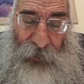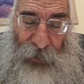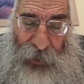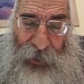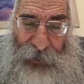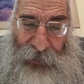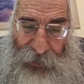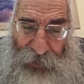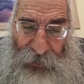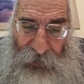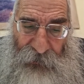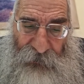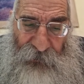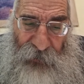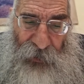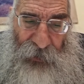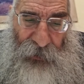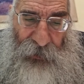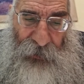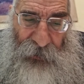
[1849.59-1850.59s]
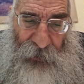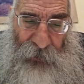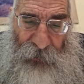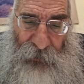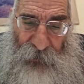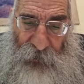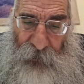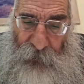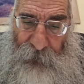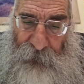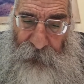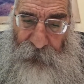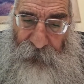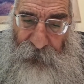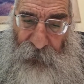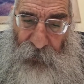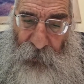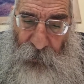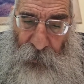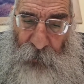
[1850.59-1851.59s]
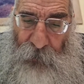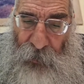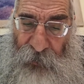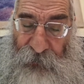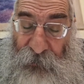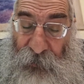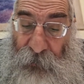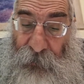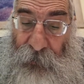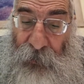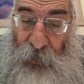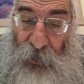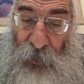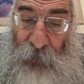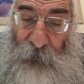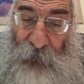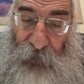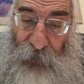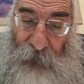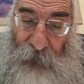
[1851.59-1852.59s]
and elevating it. Who by from the milchama?